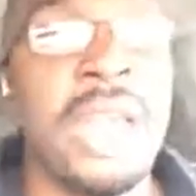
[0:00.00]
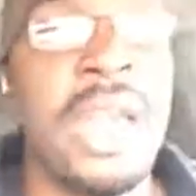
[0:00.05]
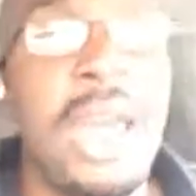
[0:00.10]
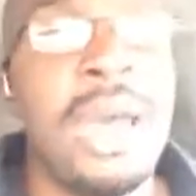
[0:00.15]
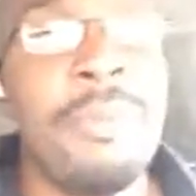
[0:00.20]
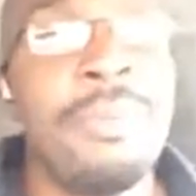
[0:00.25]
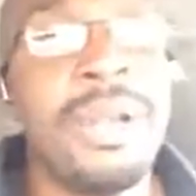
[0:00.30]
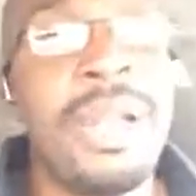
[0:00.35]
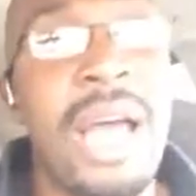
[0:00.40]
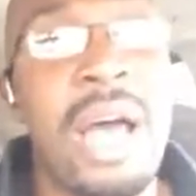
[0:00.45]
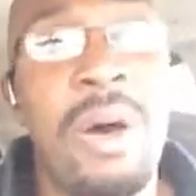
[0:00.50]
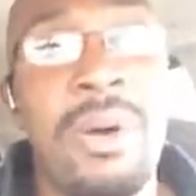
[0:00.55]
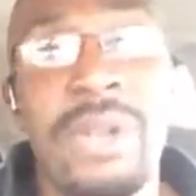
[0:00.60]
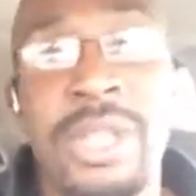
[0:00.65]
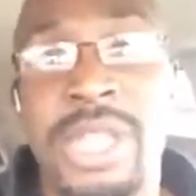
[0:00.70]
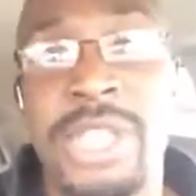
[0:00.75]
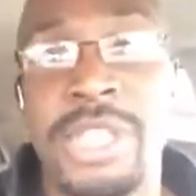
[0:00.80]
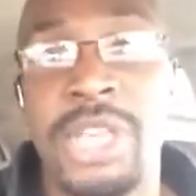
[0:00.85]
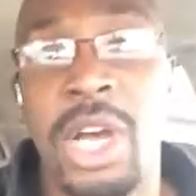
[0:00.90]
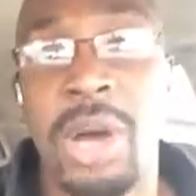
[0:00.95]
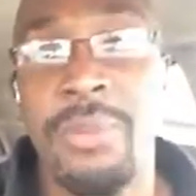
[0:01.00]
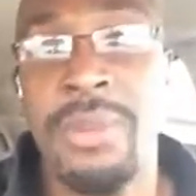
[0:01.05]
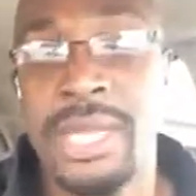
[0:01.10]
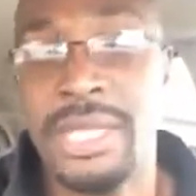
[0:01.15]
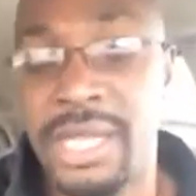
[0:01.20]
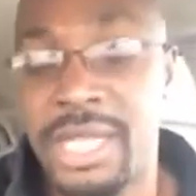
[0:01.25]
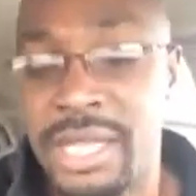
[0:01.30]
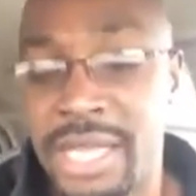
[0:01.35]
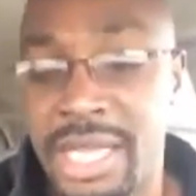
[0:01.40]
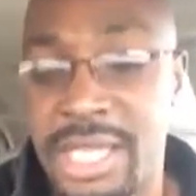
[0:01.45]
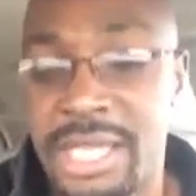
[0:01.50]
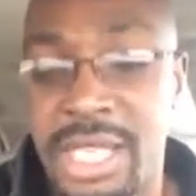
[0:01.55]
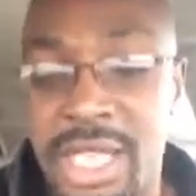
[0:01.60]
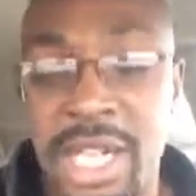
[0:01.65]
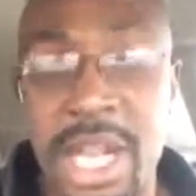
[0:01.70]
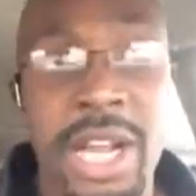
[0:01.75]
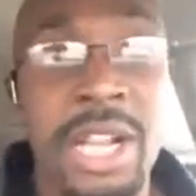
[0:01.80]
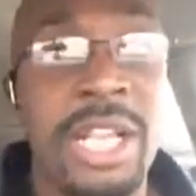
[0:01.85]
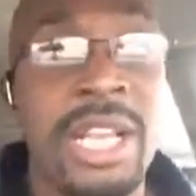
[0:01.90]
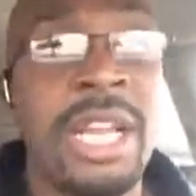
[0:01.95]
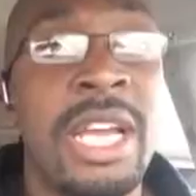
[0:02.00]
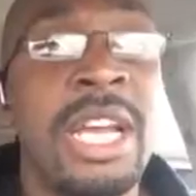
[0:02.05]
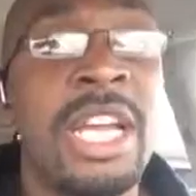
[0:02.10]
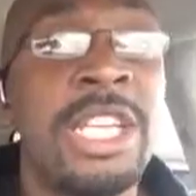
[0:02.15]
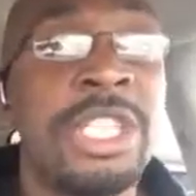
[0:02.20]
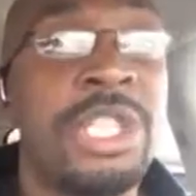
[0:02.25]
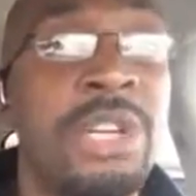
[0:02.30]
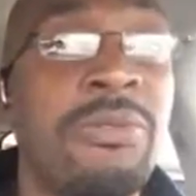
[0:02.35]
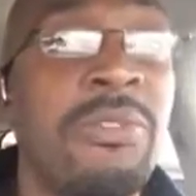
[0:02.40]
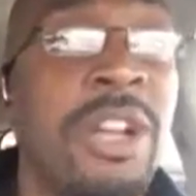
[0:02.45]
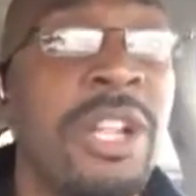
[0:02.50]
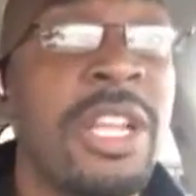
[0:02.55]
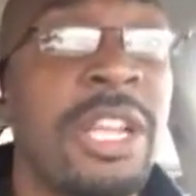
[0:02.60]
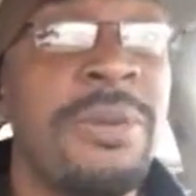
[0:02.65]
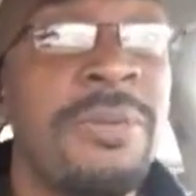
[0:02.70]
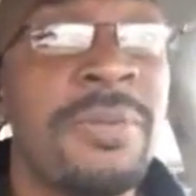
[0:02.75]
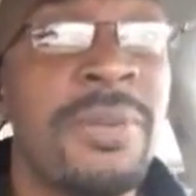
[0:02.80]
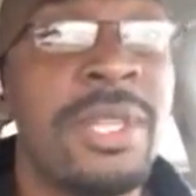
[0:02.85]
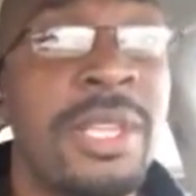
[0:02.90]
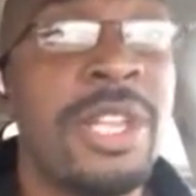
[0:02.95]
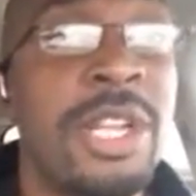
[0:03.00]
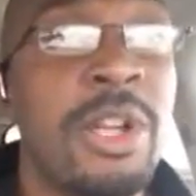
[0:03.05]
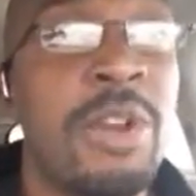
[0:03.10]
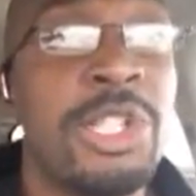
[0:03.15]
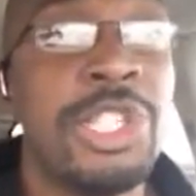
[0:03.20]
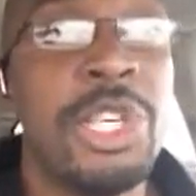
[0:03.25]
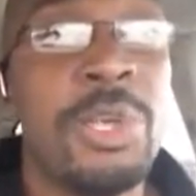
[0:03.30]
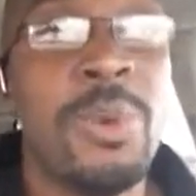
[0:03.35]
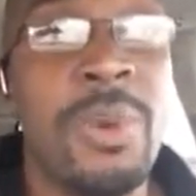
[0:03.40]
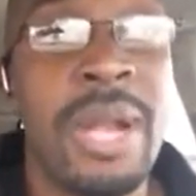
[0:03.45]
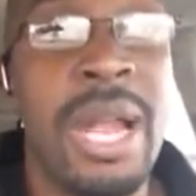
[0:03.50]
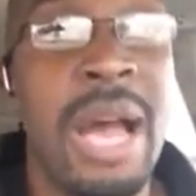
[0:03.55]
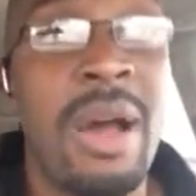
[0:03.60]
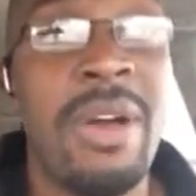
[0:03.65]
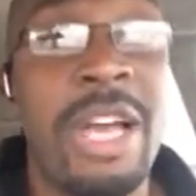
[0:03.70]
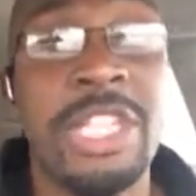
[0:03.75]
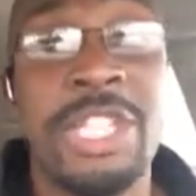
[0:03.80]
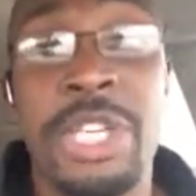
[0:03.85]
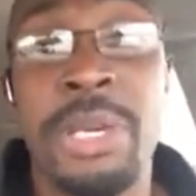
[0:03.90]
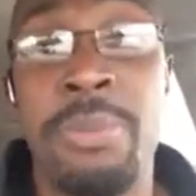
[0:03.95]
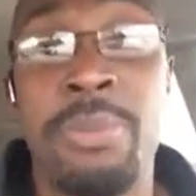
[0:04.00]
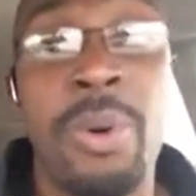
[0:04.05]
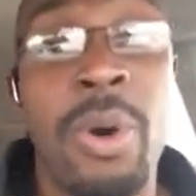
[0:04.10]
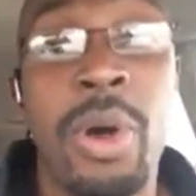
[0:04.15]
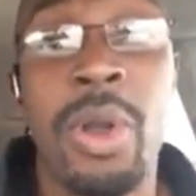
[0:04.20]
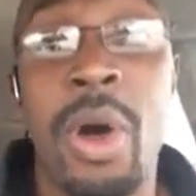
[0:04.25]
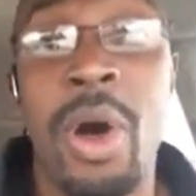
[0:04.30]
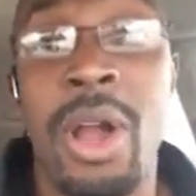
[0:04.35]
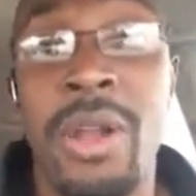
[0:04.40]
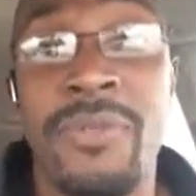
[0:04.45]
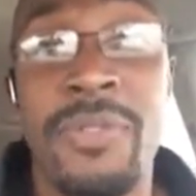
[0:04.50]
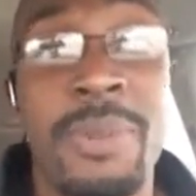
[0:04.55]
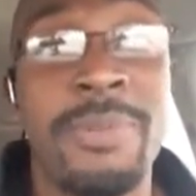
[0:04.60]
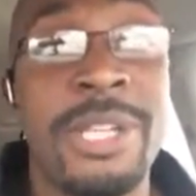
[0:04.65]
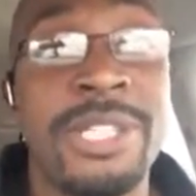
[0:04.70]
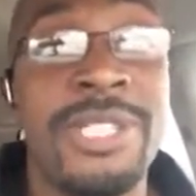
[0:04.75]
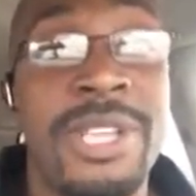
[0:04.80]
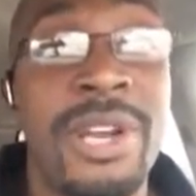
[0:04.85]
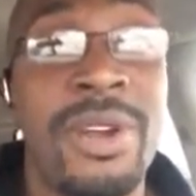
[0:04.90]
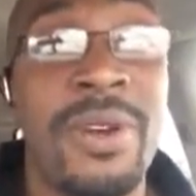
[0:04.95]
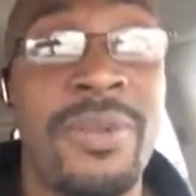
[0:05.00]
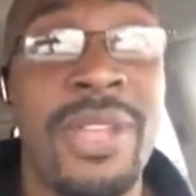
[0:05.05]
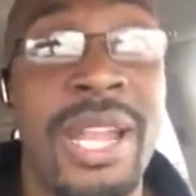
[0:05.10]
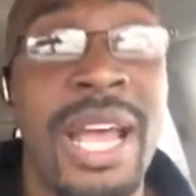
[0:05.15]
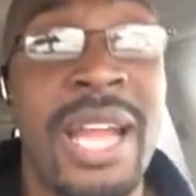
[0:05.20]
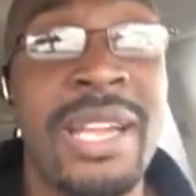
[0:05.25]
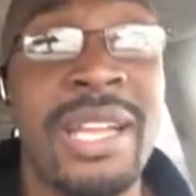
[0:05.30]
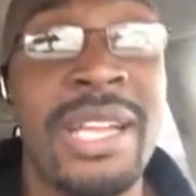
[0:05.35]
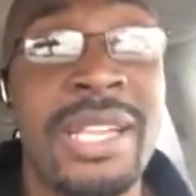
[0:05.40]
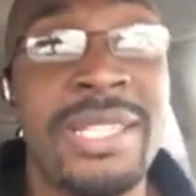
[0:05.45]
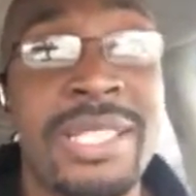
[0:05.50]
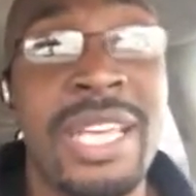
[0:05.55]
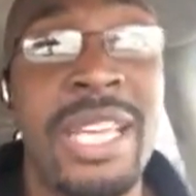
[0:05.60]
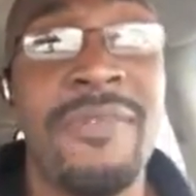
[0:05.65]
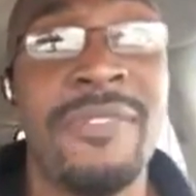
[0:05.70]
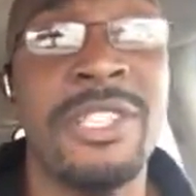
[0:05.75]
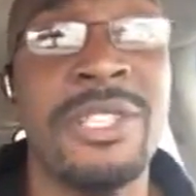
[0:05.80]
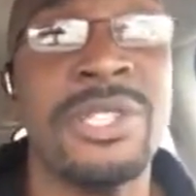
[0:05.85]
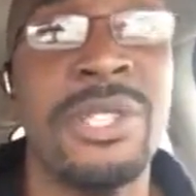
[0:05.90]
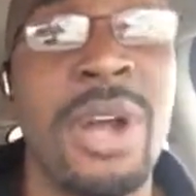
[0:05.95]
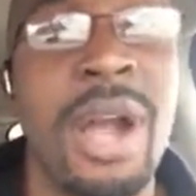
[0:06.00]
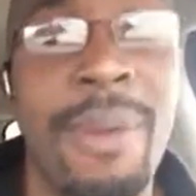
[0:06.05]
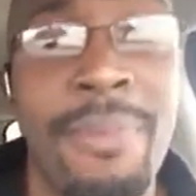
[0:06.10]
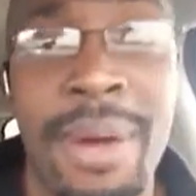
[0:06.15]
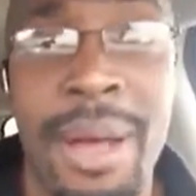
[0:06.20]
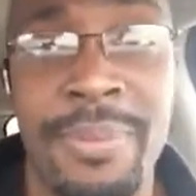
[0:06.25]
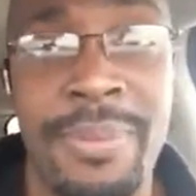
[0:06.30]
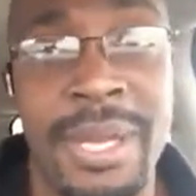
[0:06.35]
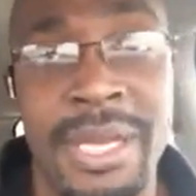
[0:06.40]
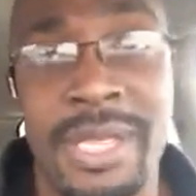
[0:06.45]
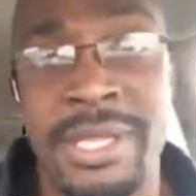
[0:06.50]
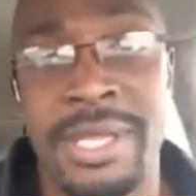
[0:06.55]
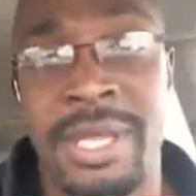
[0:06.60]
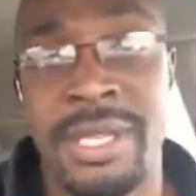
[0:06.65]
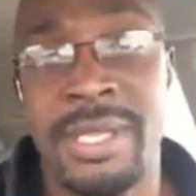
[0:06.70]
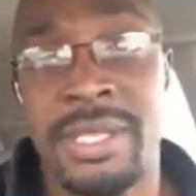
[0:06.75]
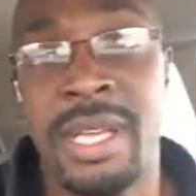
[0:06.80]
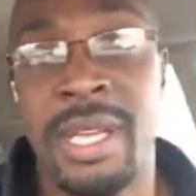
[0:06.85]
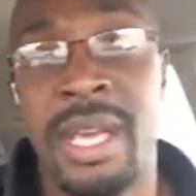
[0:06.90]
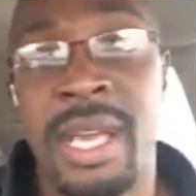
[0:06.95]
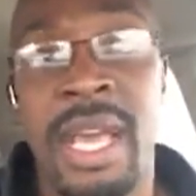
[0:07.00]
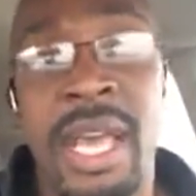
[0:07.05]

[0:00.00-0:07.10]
But not only did she help me to see things clearly, she really, she went out and she bought all of the material that I needed to even start my business.